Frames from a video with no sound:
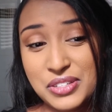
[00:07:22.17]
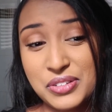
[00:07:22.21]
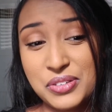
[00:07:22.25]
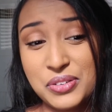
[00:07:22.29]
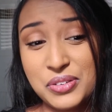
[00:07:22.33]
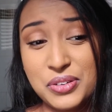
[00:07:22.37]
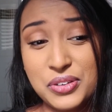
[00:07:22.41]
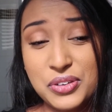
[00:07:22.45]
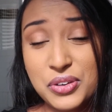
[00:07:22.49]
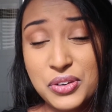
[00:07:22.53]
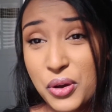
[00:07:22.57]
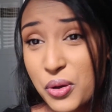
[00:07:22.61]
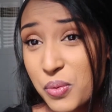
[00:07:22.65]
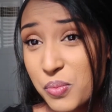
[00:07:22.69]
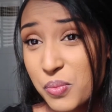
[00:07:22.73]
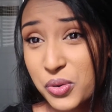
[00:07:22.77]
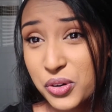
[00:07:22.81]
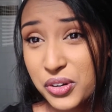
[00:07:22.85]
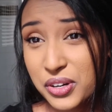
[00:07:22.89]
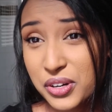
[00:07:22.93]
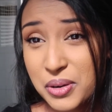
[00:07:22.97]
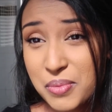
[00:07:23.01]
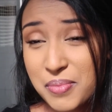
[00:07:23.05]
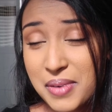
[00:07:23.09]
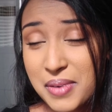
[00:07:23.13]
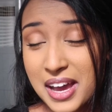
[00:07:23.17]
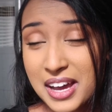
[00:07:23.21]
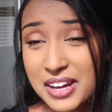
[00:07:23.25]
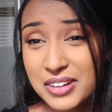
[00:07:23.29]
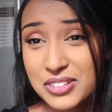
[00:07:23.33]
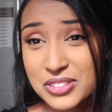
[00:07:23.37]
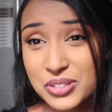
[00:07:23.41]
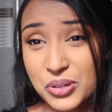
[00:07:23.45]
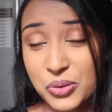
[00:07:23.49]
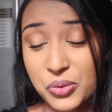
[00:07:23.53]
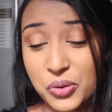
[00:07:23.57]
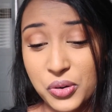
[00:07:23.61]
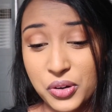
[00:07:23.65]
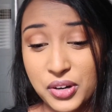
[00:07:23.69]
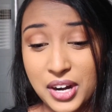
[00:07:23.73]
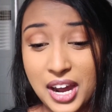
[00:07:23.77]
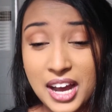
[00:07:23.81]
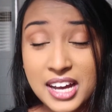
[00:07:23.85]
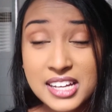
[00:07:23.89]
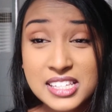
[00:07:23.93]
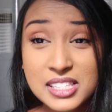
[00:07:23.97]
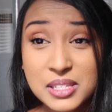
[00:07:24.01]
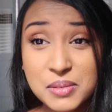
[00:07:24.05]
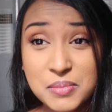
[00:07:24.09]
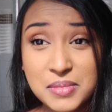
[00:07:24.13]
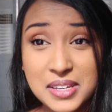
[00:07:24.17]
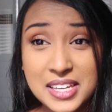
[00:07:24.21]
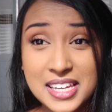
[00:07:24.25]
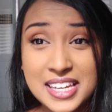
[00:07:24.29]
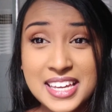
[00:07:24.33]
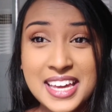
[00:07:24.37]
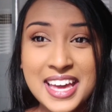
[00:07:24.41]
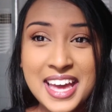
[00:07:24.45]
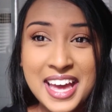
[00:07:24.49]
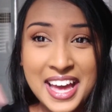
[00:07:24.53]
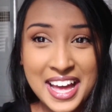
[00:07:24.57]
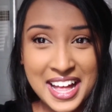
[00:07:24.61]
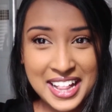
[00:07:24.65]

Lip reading: to know more about or ask me,